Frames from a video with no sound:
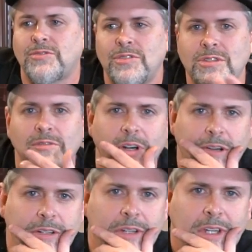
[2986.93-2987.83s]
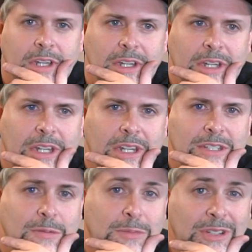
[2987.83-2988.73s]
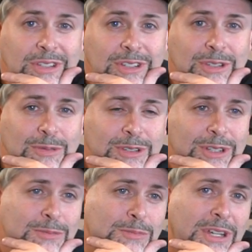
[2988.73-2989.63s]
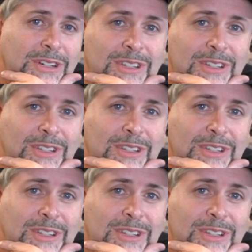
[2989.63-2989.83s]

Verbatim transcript: First of all, is 1,000,000 to 1 better